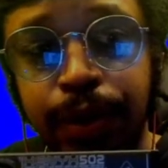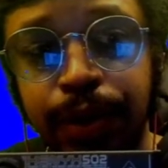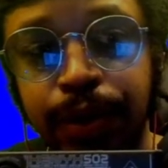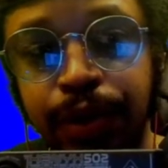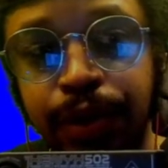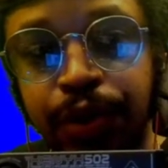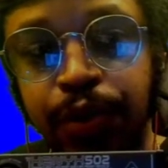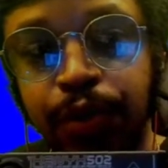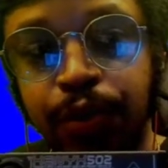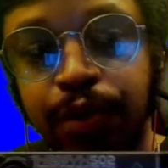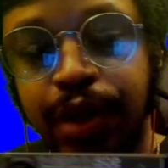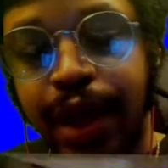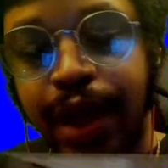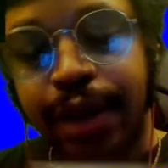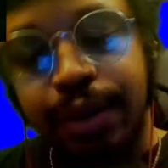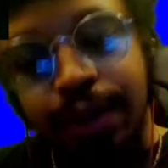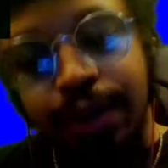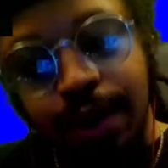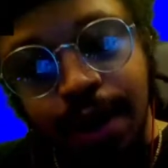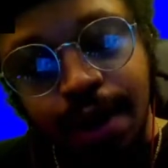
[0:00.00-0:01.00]
do
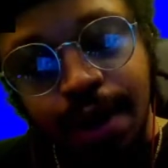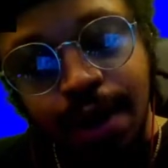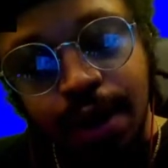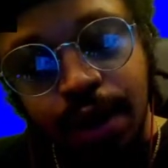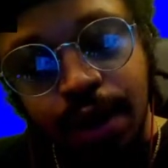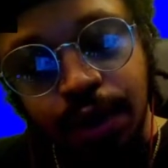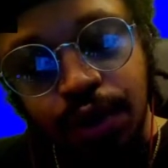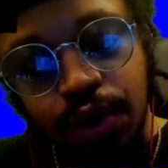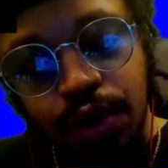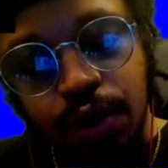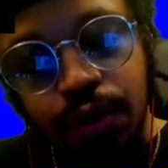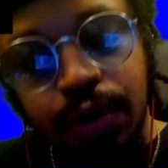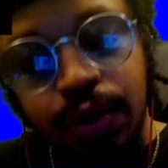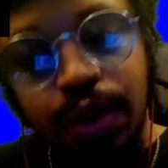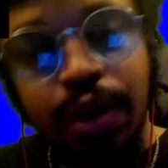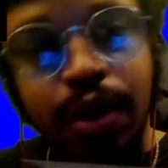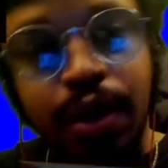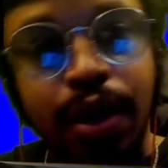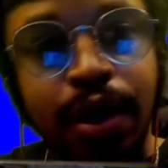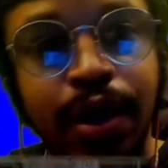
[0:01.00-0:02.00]
like
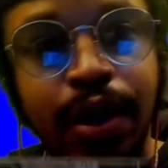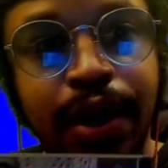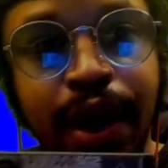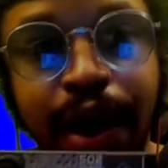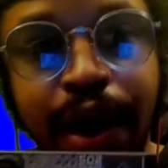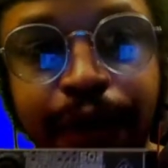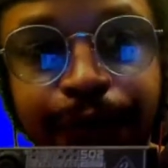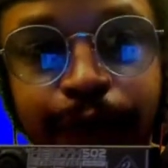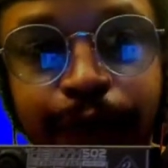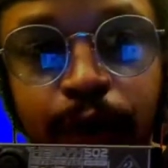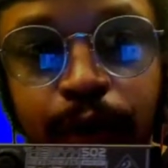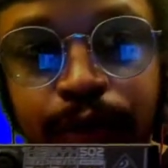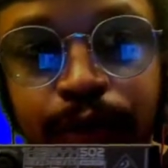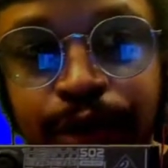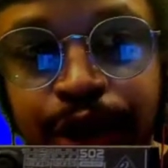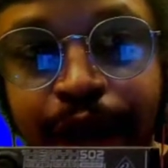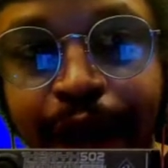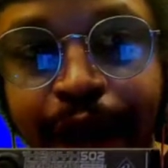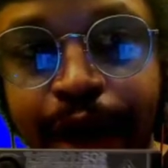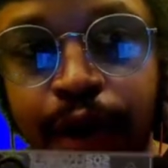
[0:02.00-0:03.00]
the headphone
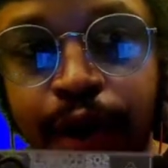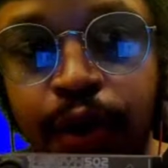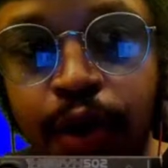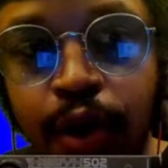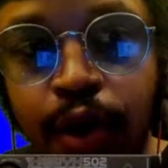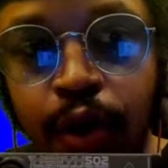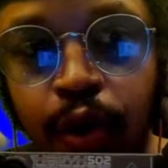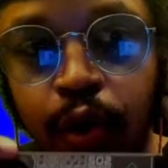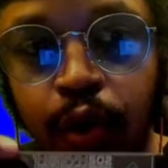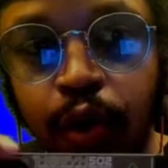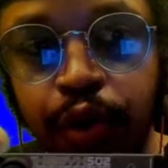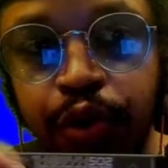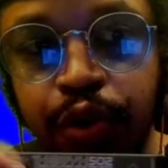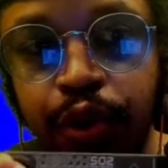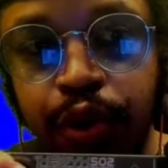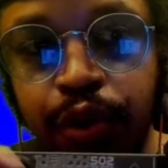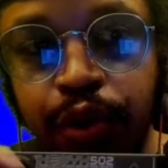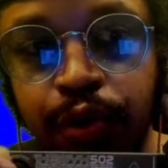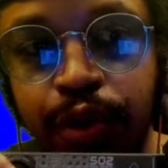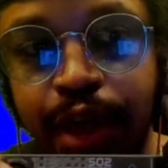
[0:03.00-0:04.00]
jack, or you
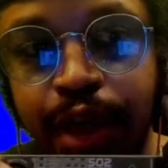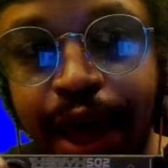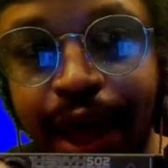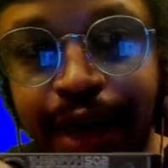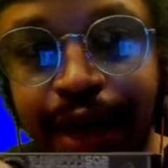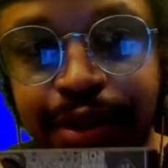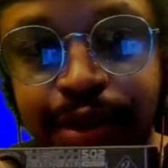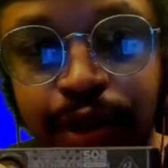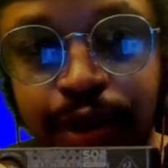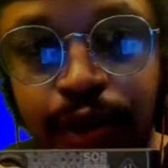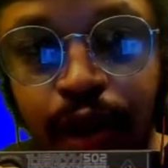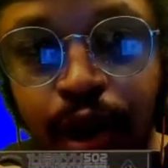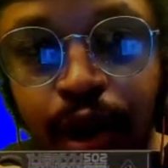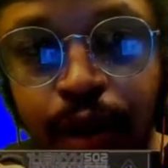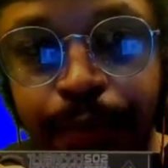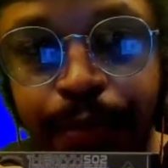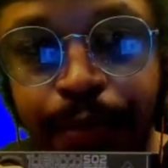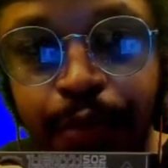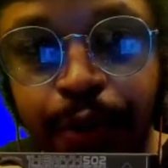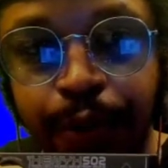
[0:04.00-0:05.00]
can do the XLR
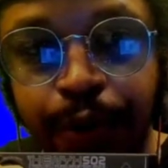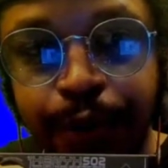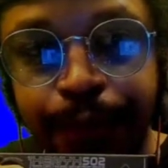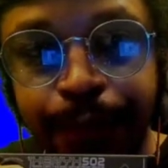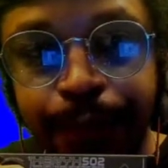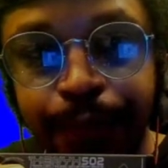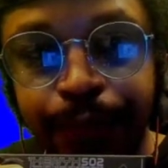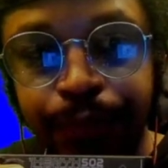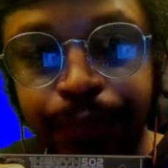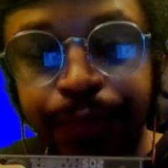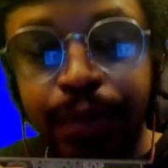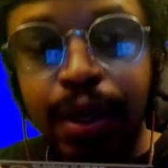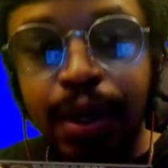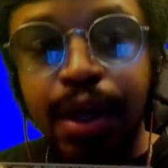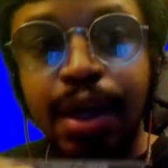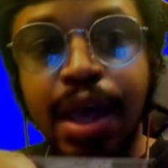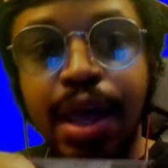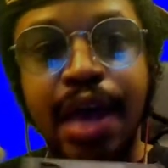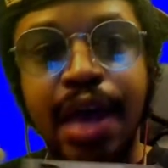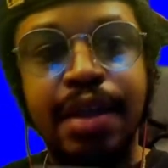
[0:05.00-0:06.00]
port.
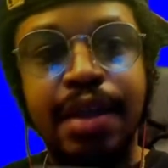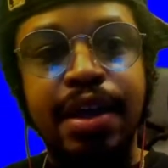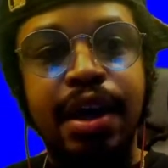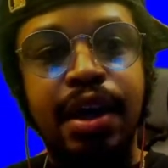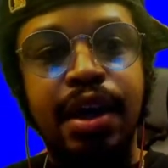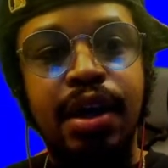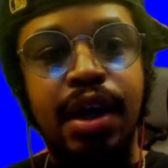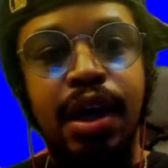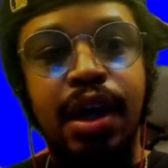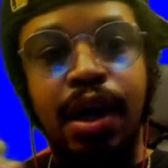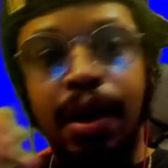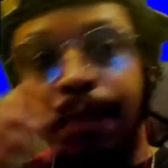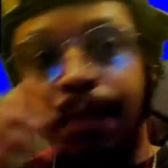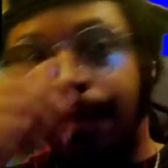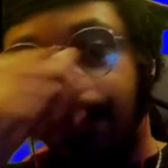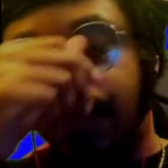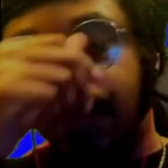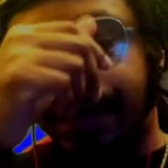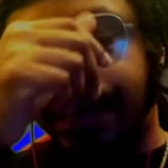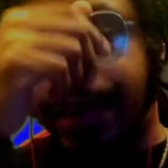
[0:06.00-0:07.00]
And then
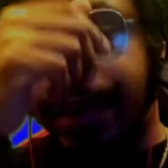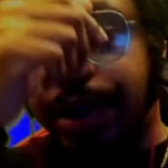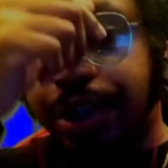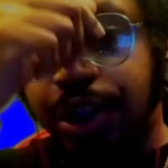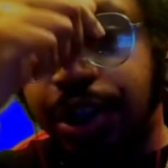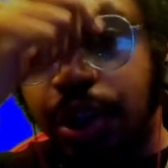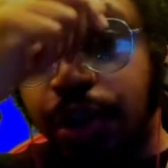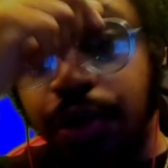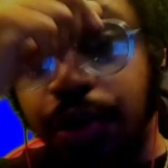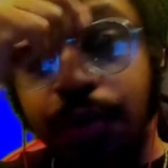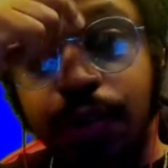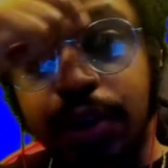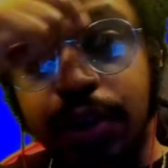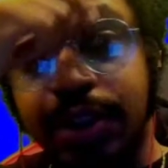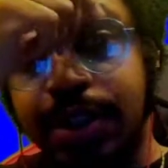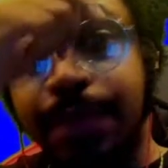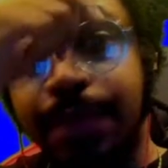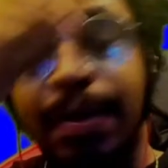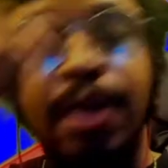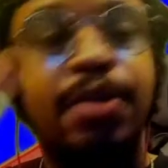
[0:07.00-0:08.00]
what I'm going to show you on
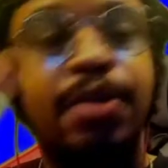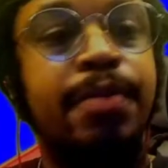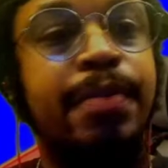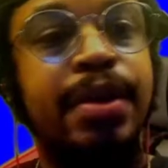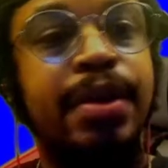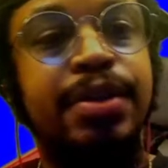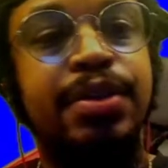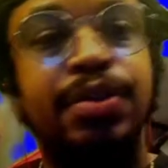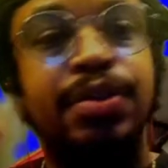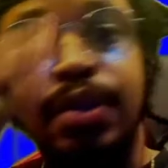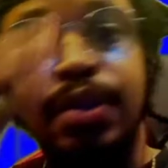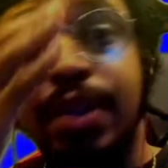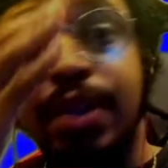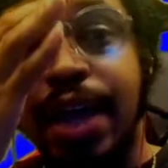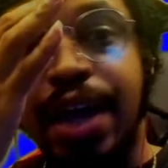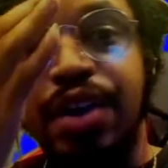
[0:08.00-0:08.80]
some other mixers is that